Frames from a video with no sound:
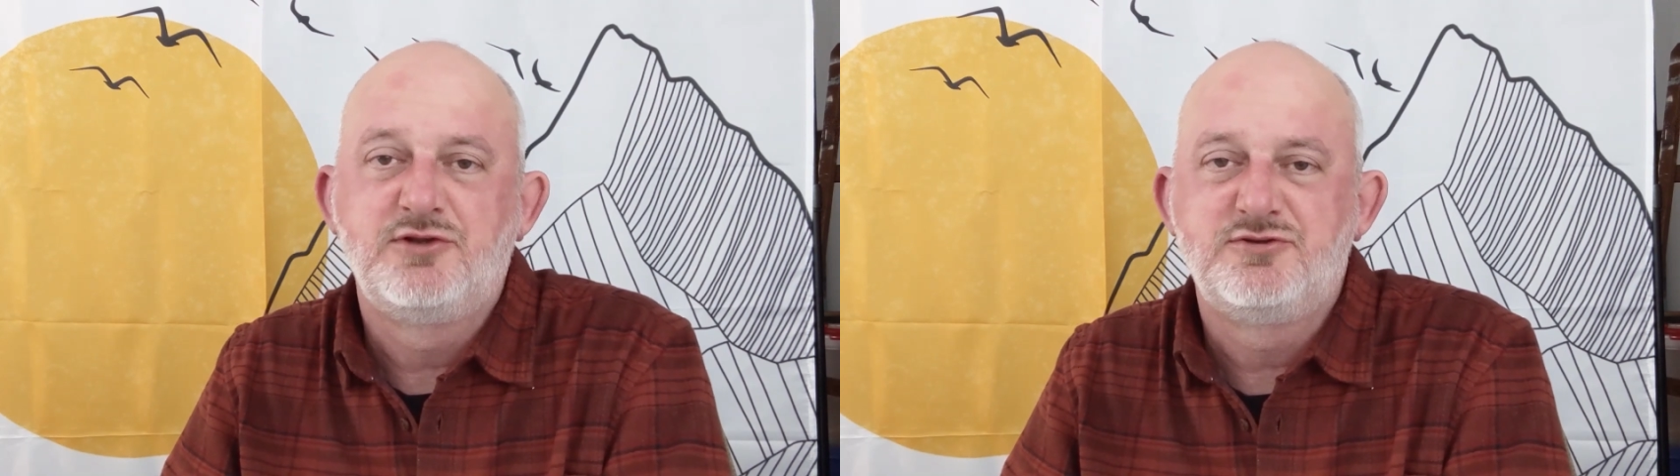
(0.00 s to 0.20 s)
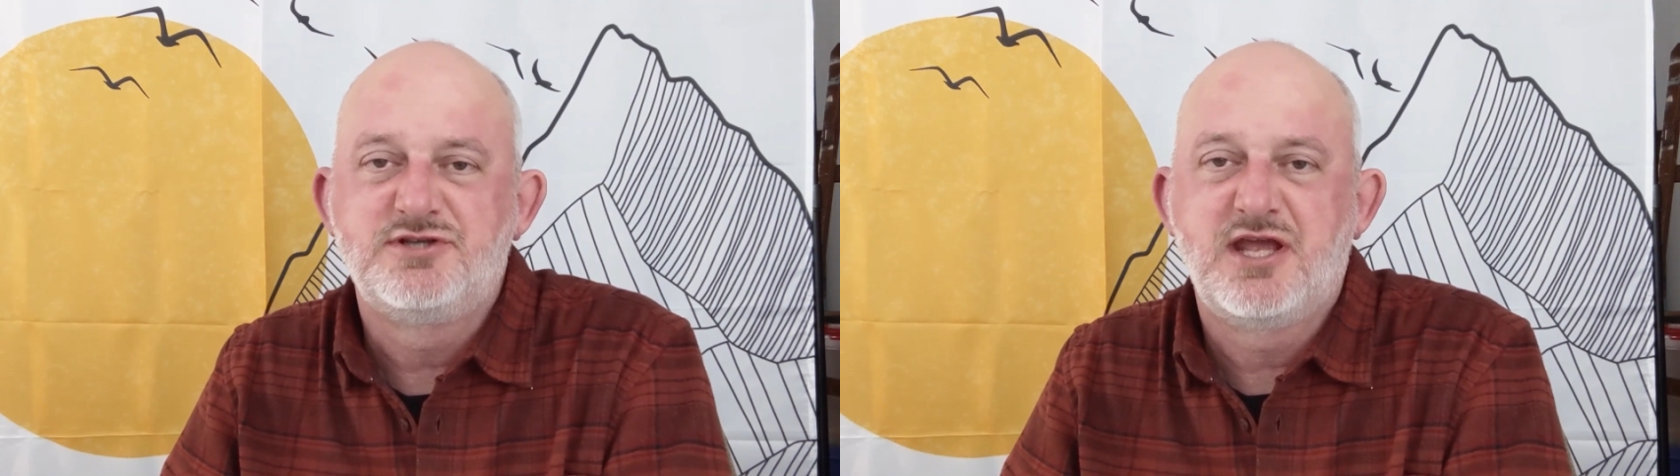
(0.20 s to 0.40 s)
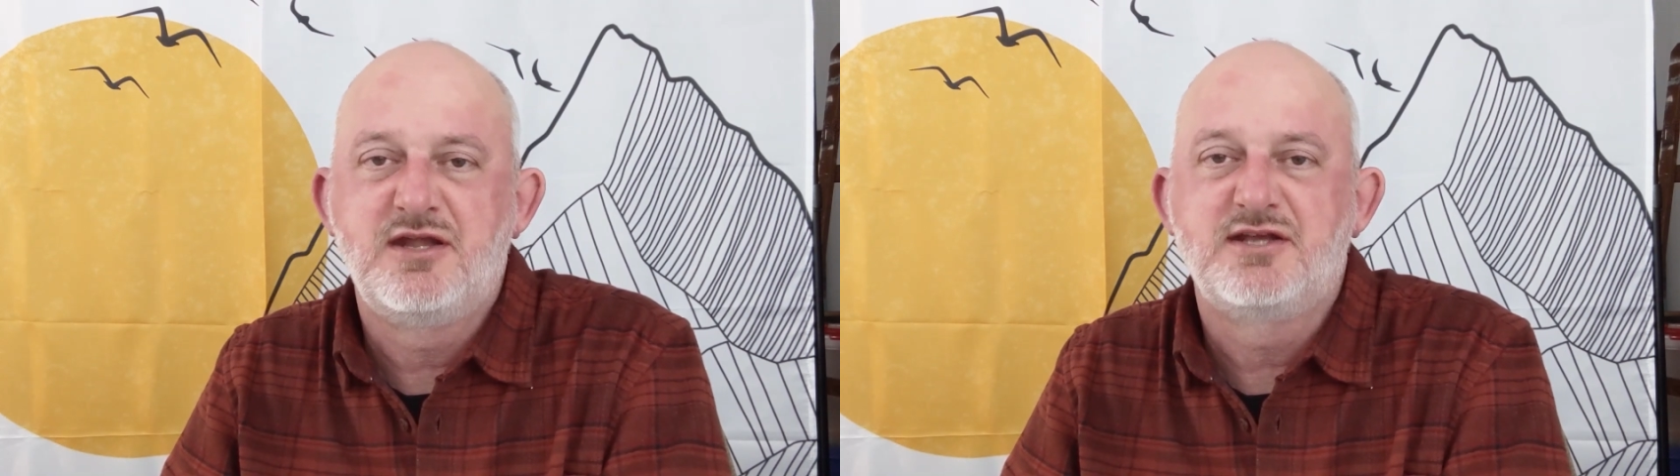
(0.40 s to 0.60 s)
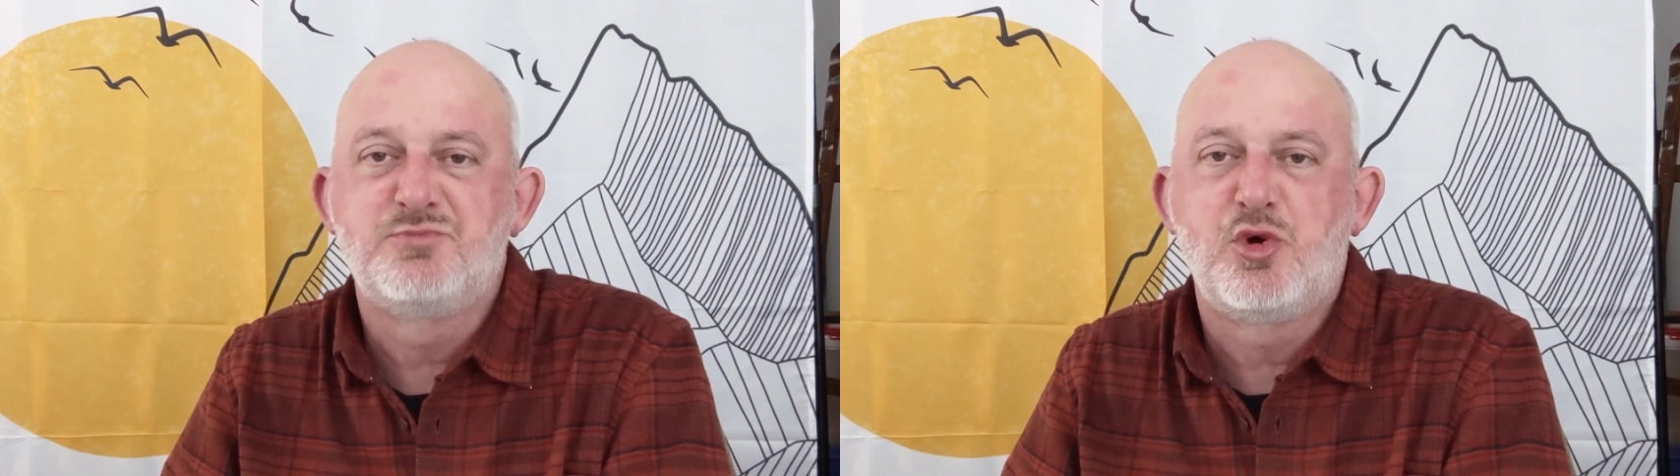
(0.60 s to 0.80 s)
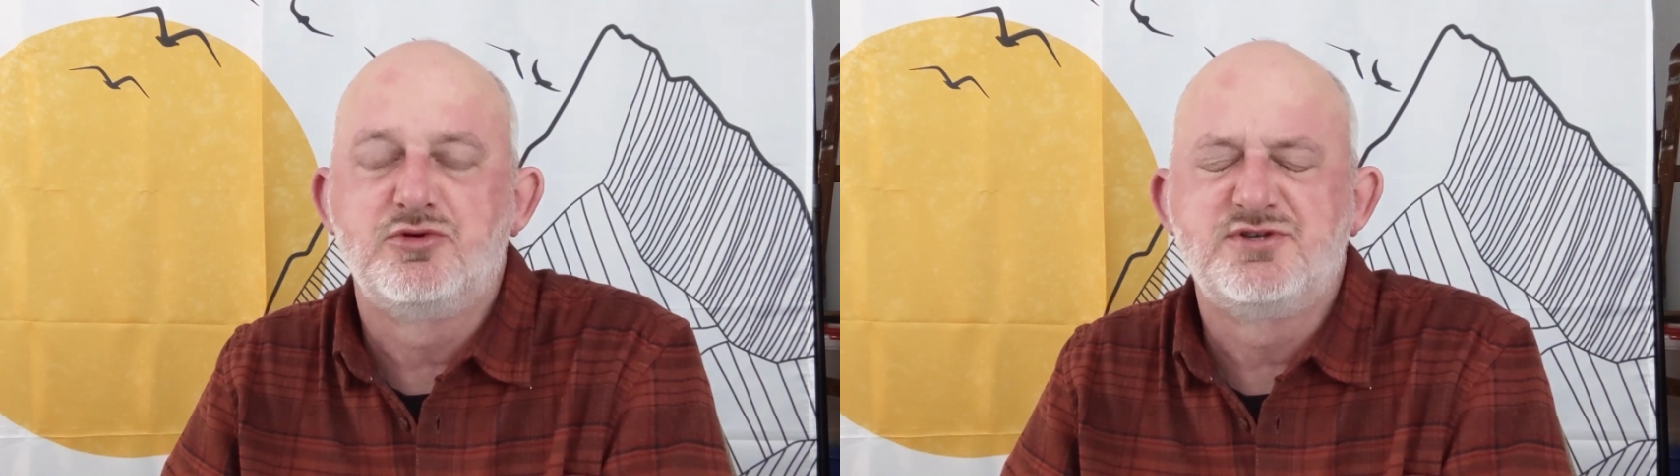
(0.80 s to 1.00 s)
want your skin
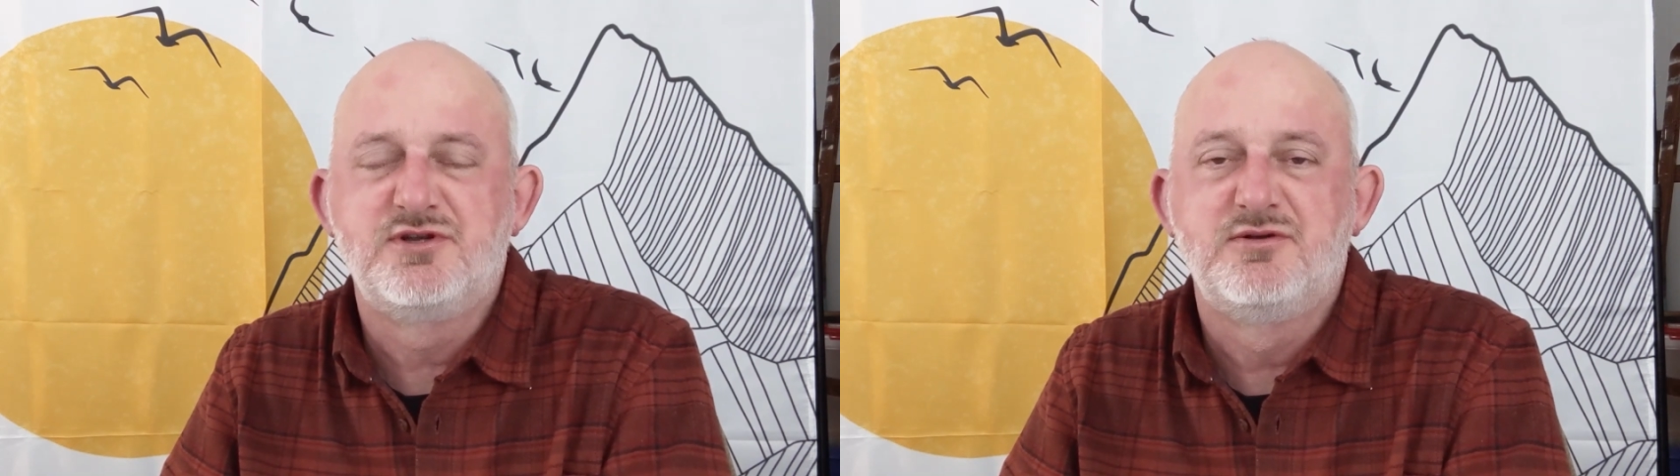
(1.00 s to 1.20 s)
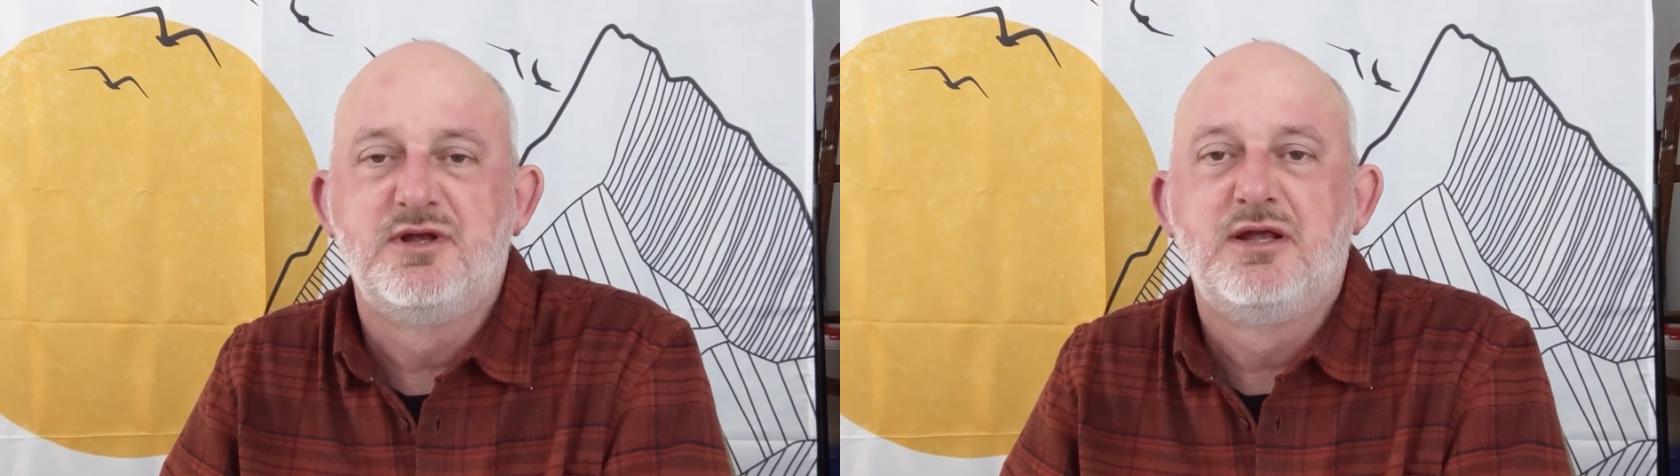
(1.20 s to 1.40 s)
exposed